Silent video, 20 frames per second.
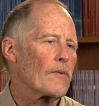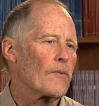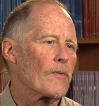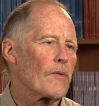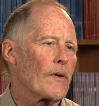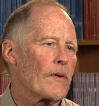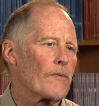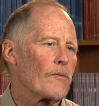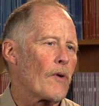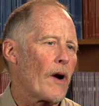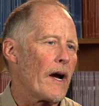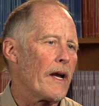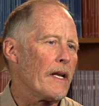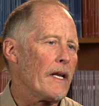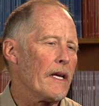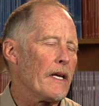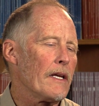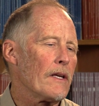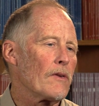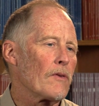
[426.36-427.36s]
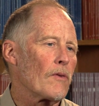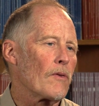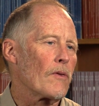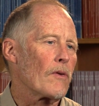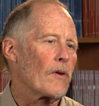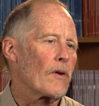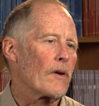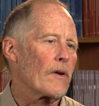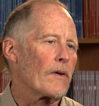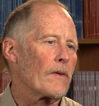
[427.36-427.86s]
writing
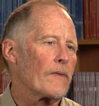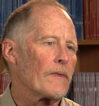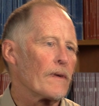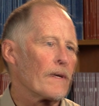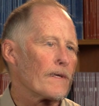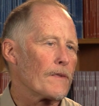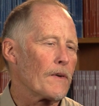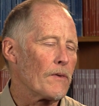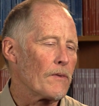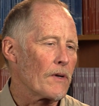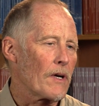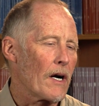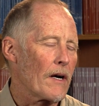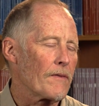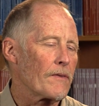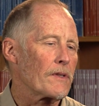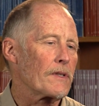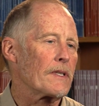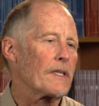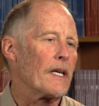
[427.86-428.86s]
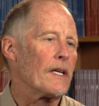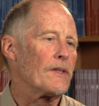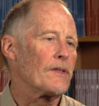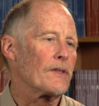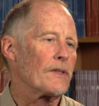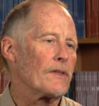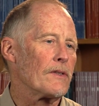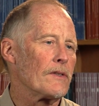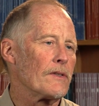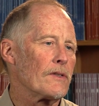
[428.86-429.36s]
or phone
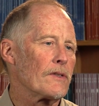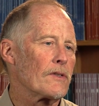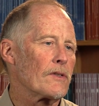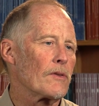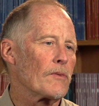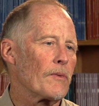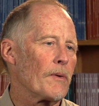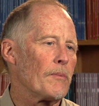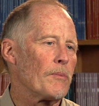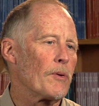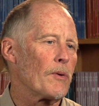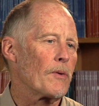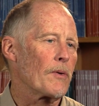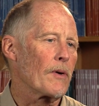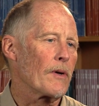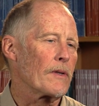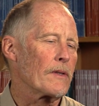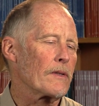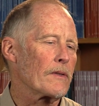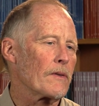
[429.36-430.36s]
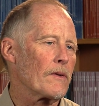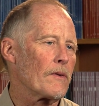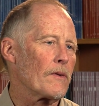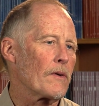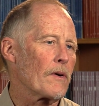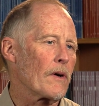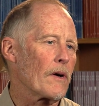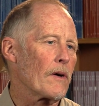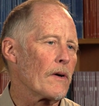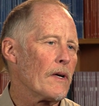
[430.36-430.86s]
conversations to report
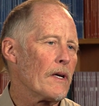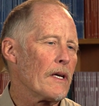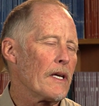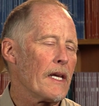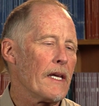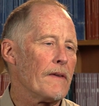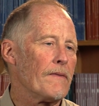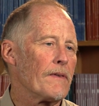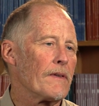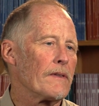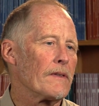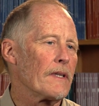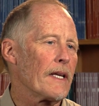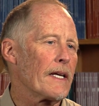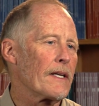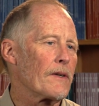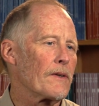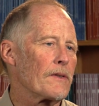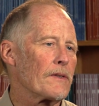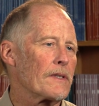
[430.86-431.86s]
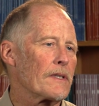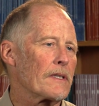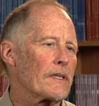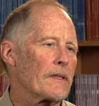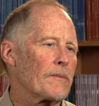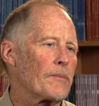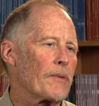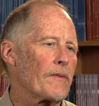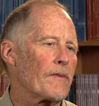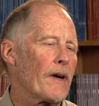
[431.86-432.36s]
or even letters.
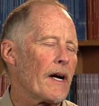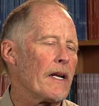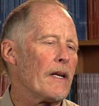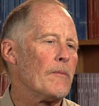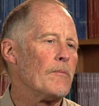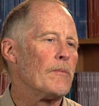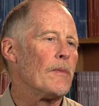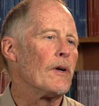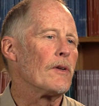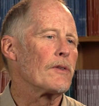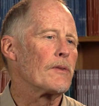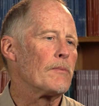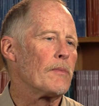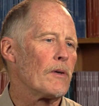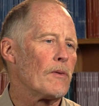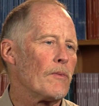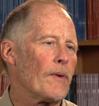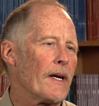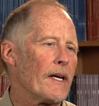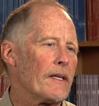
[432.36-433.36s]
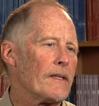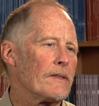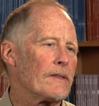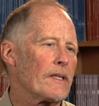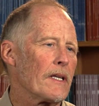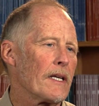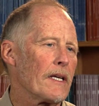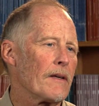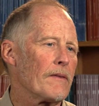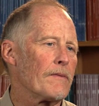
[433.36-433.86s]
Uh, providing multiple ways
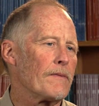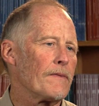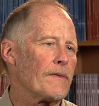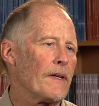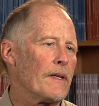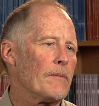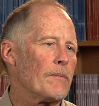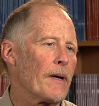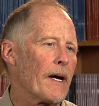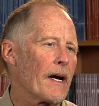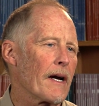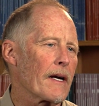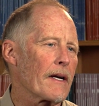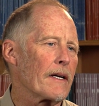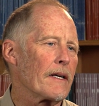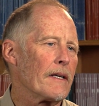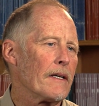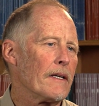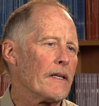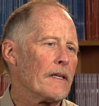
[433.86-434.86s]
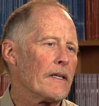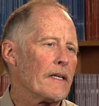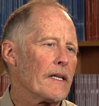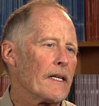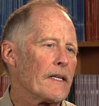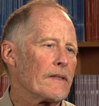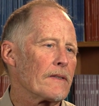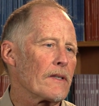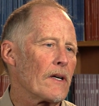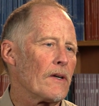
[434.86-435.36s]
to give feedback
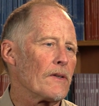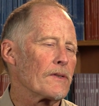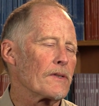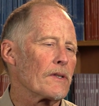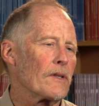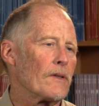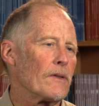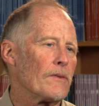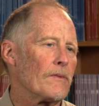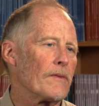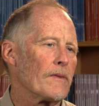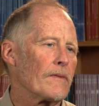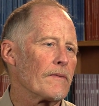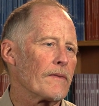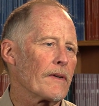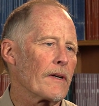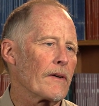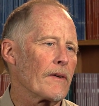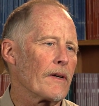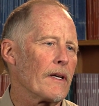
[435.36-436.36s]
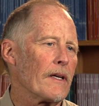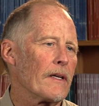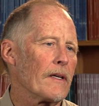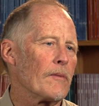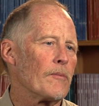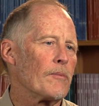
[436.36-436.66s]
is also very